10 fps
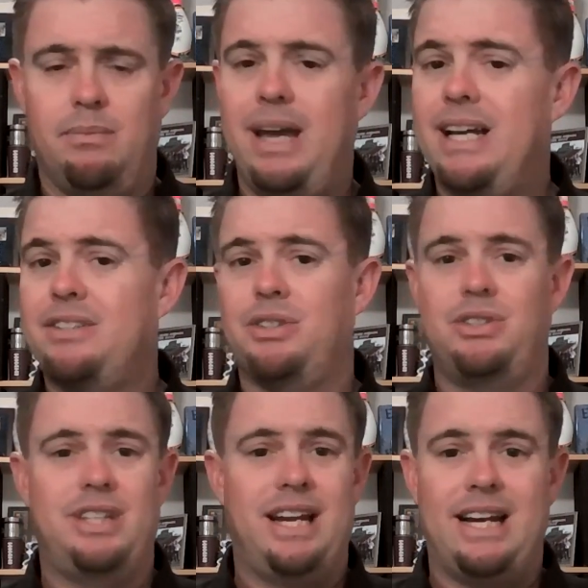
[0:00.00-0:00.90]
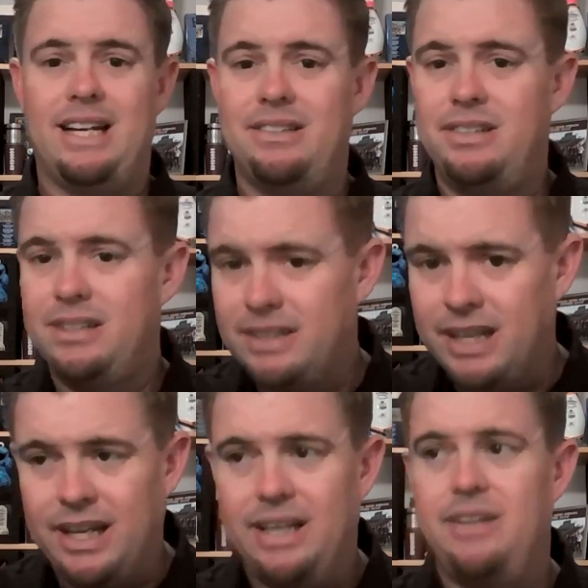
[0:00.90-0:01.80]
exercise,
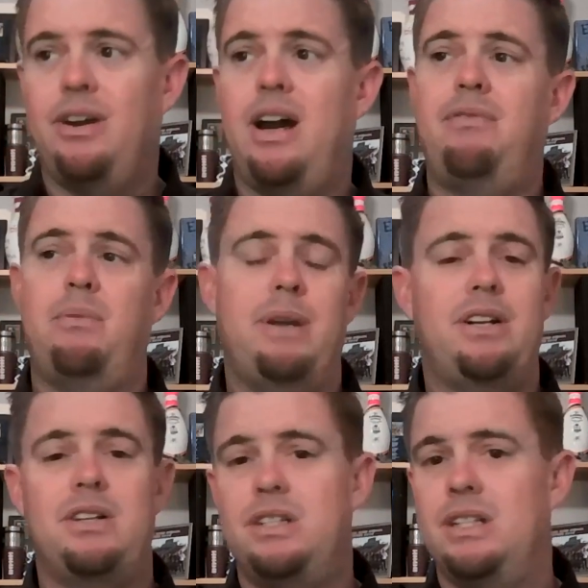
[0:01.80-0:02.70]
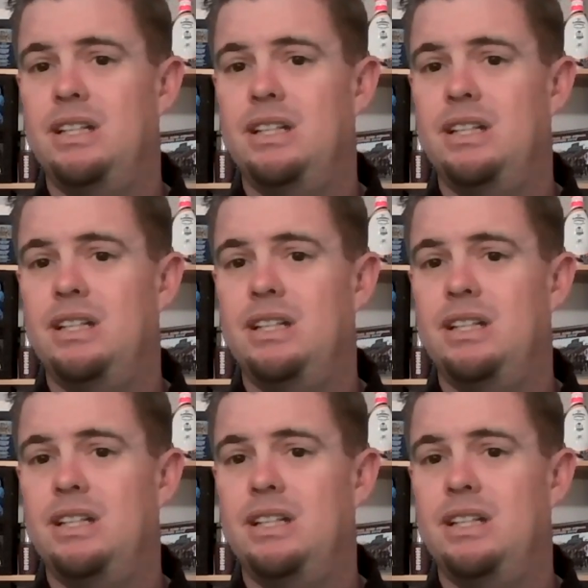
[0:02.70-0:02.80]
getting your affirmations in,